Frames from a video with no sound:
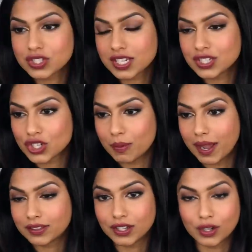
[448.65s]
just gonna chill
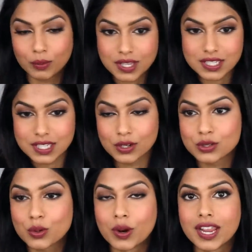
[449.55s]
back there with his
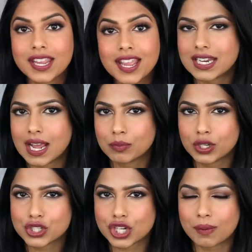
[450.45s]
little toy. And I'm
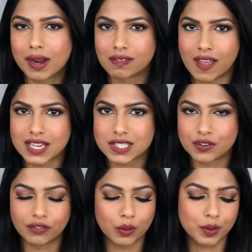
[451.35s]
gonna share my last
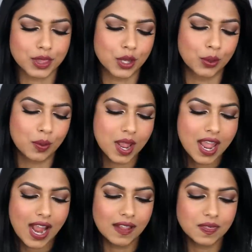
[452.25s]
favorite with you.
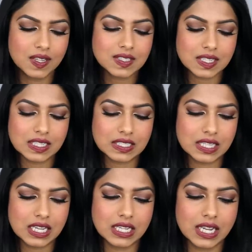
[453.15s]
And this is
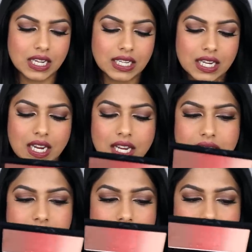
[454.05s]
the Kiss